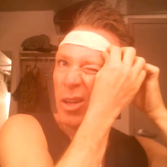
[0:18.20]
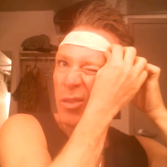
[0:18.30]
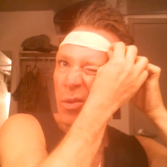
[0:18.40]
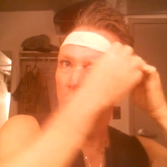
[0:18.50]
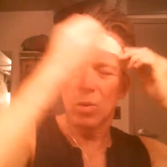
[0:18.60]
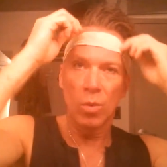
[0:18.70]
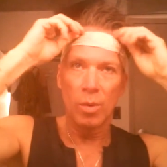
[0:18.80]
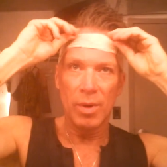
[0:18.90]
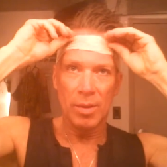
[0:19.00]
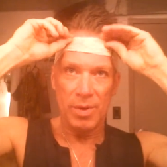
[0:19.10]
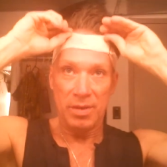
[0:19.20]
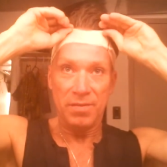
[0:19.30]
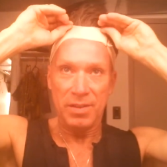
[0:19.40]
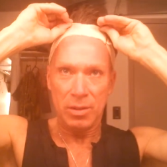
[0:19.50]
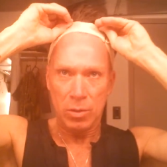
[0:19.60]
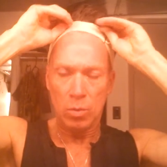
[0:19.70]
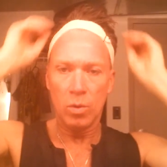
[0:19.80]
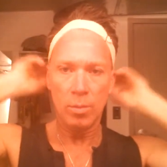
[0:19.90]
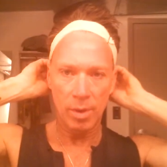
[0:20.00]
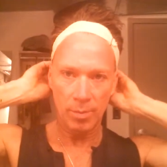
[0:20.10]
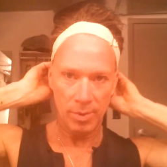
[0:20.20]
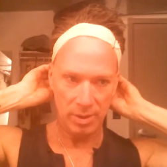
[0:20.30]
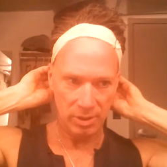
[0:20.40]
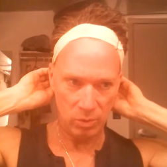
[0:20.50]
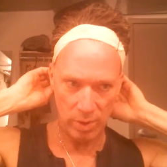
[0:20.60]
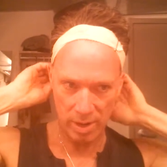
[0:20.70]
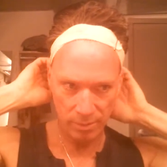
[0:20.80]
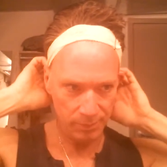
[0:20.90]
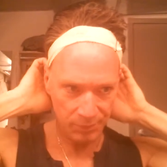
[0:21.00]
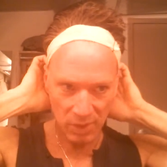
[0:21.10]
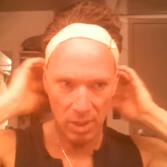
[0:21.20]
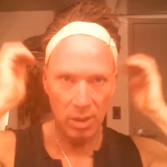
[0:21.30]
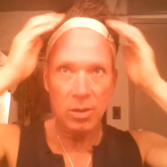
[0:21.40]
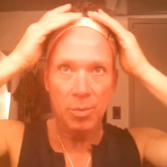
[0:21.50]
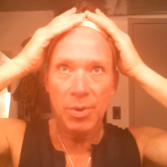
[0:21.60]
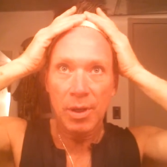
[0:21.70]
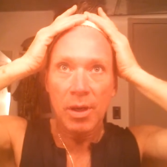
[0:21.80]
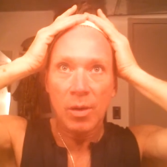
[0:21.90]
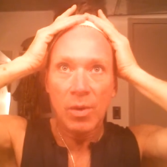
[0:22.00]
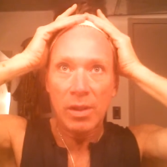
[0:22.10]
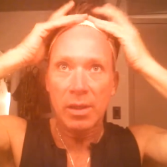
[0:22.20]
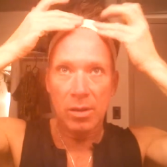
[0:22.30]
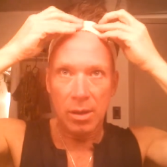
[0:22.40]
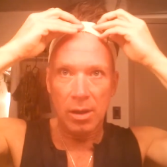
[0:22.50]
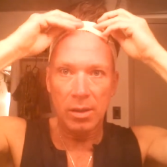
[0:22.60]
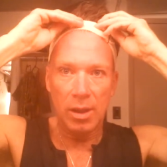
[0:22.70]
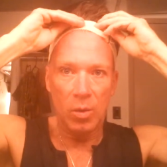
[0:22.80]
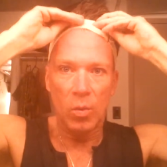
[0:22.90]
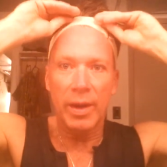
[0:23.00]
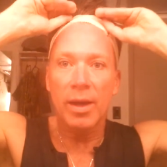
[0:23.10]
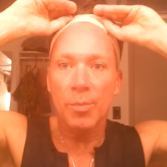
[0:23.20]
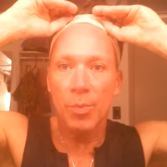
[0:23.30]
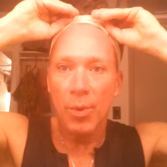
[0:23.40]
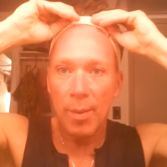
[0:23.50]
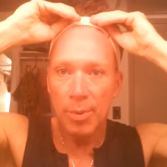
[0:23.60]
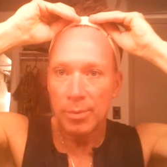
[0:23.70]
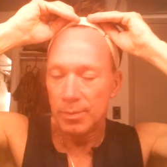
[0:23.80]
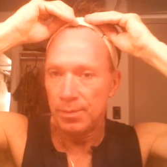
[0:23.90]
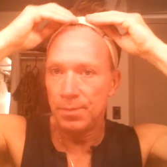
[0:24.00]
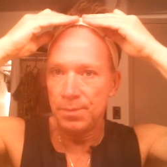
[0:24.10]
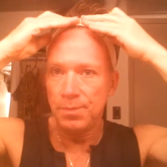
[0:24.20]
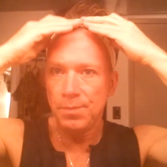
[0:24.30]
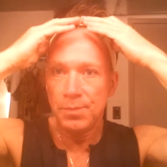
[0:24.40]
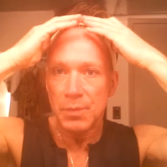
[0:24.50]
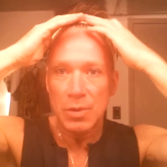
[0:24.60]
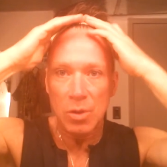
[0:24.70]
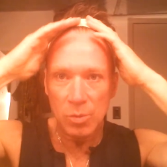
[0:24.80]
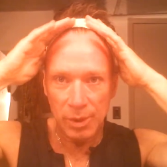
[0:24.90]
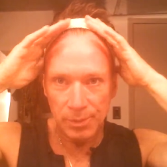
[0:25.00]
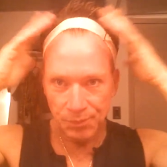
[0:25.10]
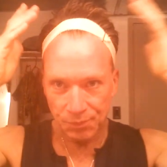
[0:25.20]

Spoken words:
vocal warm-up and physical warm-up as well. So I'm putting on what they call a wig prep. Excuse me.